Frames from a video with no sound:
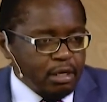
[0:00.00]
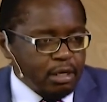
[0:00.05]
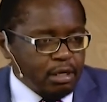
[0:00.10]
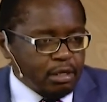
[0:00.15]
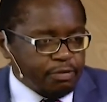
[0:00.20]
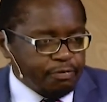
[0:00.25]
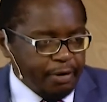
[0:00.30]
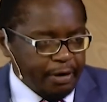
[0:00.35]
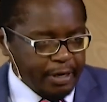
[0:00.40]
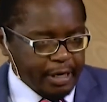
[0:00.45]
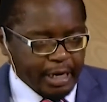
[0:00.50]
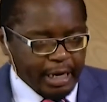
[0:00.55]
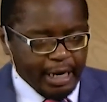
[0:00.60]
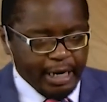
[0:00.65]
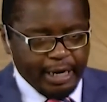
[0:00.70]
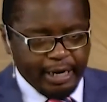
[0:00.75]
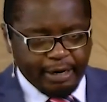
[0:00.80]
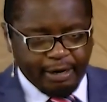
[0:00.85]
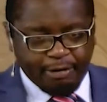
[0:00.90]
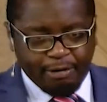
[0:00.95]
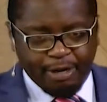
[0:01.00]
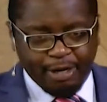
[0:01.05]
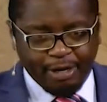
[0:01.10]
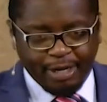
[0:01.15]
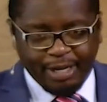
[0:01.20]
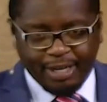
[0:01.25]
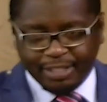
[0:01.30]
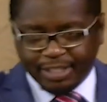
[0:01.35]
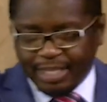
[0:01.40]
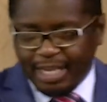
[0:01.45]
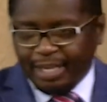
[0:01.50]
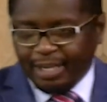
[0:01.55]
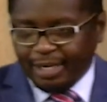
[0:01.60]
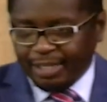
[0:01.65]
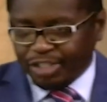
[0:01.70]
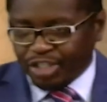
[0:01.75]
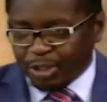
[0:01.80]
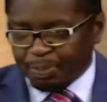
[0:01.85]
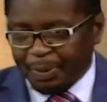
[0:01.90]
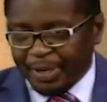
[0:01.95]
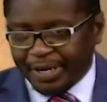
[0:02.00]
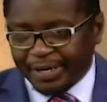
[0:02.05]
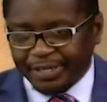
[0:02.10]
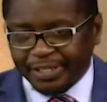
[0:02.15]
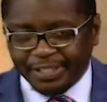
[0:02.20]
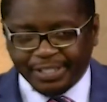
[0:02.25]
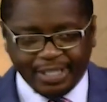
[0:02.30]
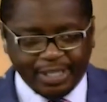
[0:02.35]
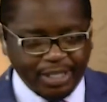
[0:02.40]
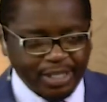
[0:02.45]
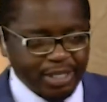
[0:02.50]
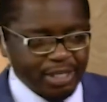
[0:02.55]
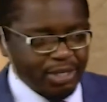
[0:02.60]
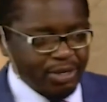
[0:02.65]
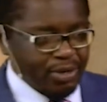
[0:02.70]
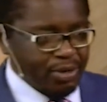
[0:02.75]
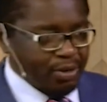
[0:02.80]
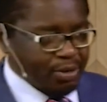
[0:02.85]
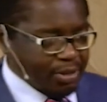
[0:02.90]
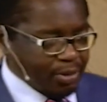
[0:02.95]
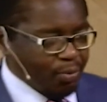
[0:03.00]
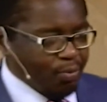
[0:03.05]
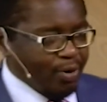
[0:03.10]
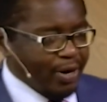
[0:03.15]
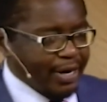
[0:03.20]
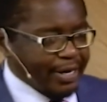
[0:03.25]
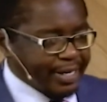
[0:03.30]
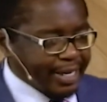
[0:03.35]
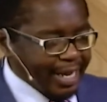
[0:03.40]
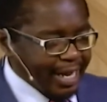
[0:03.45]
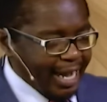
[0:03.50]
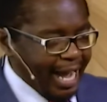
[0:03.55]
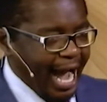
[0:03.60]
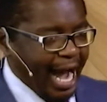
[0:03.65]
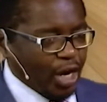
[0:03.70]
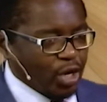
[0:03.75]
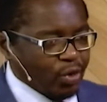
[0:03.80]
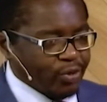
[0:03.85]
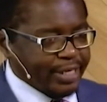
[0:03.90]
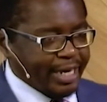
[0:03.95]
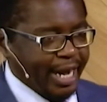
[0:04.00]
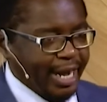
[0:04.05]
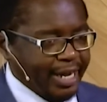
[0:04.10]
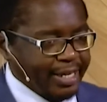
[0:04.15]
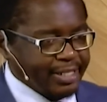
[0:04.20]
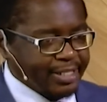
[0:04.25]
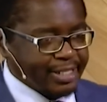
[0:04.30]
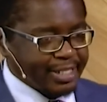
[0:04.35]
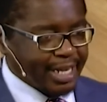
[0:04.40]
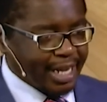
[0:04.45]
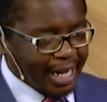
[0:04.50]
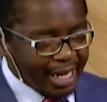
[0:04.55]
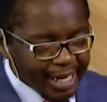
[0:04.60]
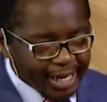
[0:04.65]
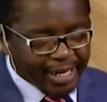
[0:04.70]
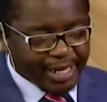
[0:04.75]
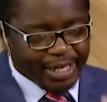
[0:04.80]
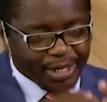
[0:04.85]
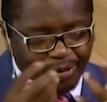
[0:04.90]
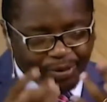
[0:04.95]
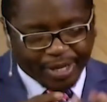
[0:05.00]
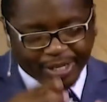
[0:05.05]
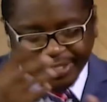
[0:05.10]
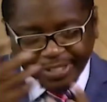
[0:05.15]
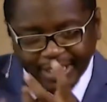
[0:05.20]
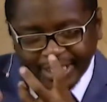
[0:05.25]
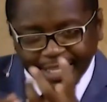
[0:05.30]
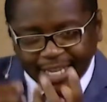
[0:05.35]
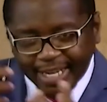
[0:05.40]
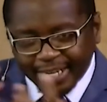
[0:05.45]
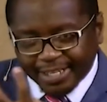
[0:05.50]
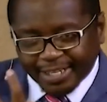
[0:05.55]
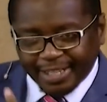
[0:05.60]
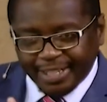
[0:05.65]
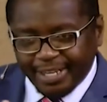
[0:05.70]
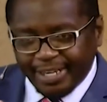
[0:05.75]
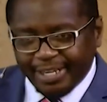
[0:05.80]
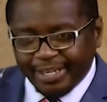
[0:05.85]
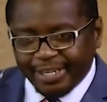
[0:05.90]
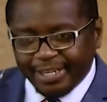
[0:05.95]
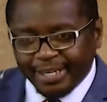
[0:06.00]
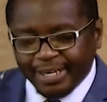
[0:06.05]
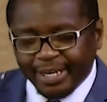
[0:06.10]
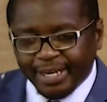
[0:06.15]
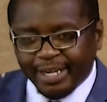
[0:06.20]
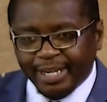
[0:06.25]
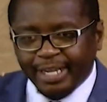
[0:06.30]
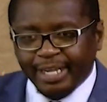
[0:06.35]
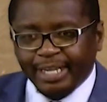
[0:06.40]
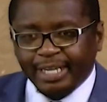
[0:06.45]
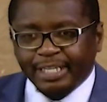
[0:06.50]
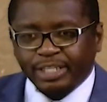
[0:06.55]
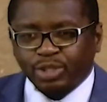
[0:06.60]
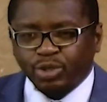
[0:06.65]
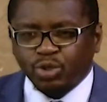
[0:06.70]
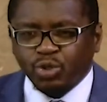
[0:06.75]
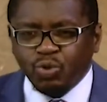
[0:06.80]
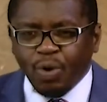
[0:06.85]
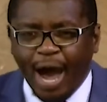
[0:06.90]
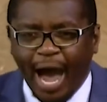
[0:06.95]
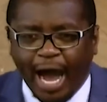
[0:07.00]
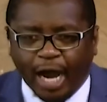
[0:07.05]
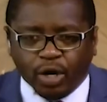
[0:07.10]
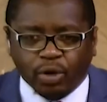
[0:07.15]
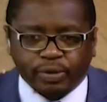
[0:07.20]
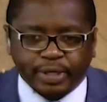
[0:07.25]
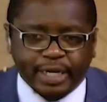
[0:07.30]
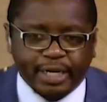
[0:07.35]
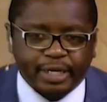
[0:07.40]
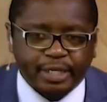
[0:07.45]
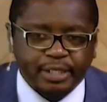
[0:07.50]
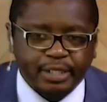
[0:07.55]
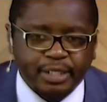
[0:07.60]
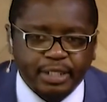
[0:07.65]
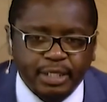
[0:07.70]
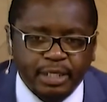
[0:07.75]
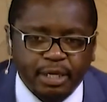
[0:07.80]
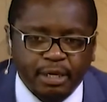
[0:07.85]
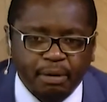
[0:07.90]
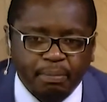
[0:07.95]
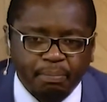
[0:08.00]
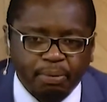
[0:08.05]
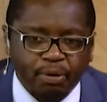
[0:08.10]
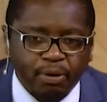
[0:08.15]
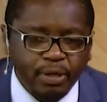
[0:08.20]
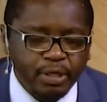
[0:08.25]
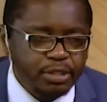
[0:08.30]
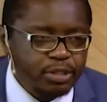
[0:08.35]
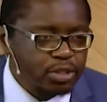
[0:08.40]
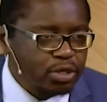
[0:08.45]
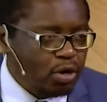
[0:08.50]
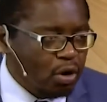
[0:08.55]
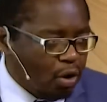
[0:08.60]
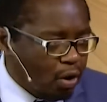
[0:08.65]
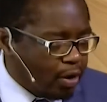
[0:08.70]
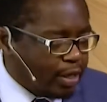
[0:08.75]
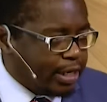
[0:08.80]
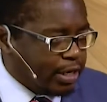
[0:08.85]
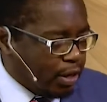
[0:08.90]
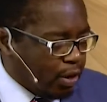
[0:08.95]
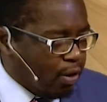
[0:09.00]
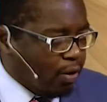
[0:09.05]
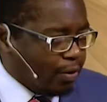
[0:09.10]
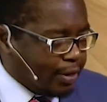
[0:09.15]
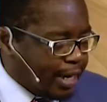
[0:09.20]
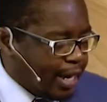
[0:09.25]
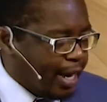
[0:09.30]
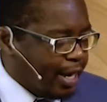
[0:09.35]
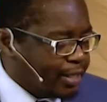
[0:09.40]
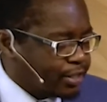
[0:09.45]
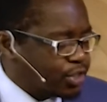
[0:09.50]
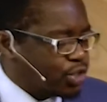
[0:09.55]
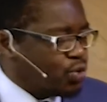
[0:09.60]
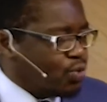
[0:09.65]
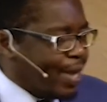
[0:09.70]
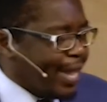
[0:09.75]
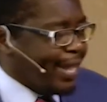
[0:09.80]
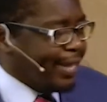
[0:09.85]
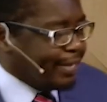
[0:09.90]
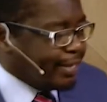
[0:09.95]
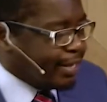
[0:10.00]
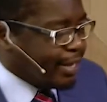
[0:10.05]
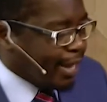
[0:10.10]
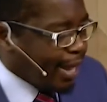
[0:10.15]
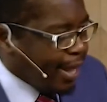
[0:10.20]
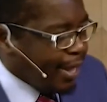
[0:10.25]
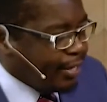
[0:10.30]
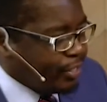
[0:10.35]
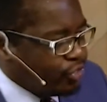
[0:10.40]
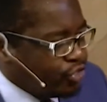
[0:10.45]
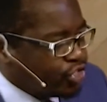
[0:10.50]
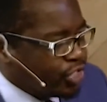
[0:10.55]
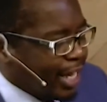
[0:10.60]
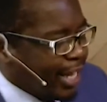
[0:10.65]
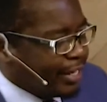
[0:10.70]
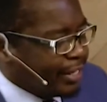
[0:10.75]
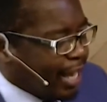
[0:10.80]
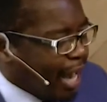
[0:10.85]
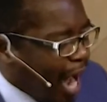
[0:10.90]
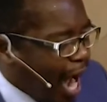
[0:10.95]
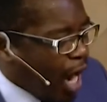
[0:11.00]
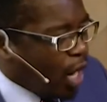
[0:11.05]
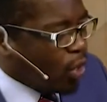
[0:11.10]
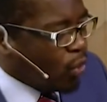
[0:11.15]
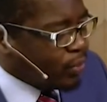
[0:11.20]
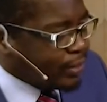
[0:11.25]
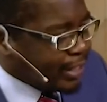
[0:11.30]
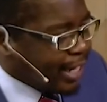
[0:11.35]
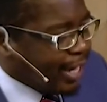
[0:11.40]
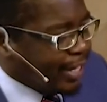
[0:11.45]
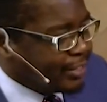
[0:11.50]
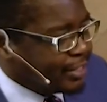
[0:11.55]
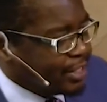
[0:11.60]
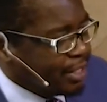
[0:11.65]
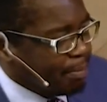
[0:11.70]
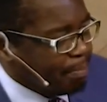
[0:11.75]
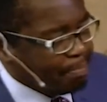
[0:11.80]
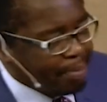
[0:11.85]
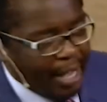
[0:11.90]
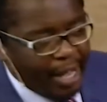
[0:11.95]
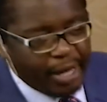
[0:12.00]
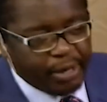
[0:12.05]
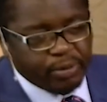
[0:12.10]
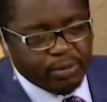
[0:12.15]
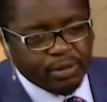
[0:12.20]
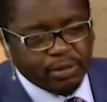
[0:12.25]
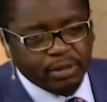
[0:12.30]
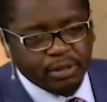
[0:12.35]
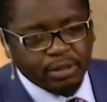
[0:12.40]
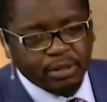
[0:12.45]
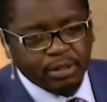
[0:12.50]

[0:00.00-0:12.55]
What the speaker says: It's very clear as English speakers that, you know, the word agonize, clearly you can see it there. So to agonize, Paul is calling on us to engage an agonizing battle.